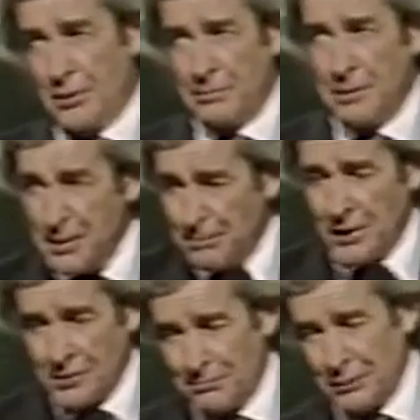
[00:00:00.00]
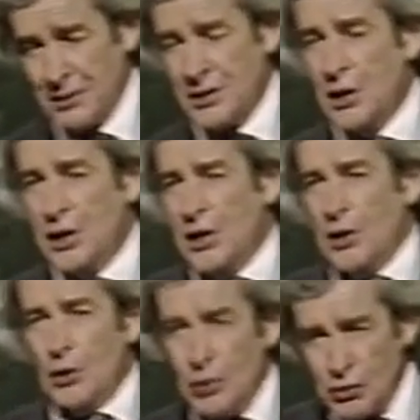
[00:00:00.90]
with me. Be patient, please.
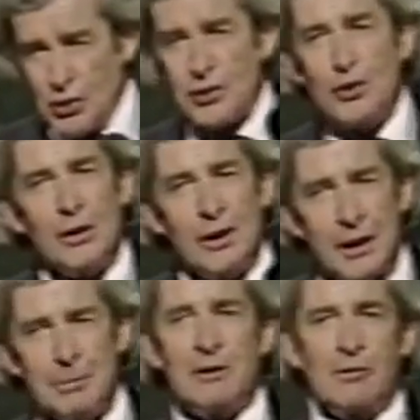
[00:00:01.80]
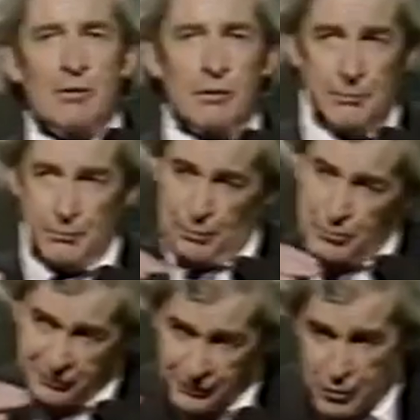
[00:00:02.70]
Could you just do it a little bit
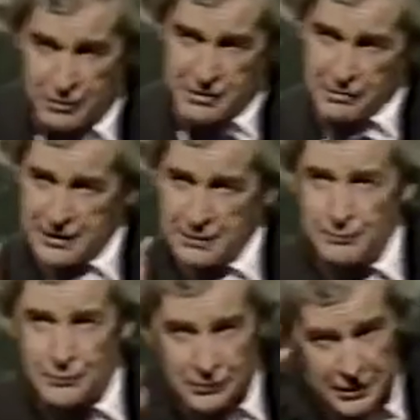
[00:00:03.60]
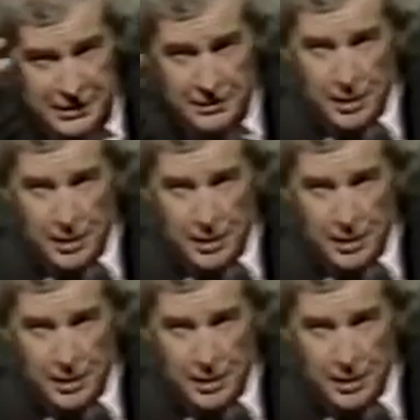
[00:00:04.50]
more slowly so I can try and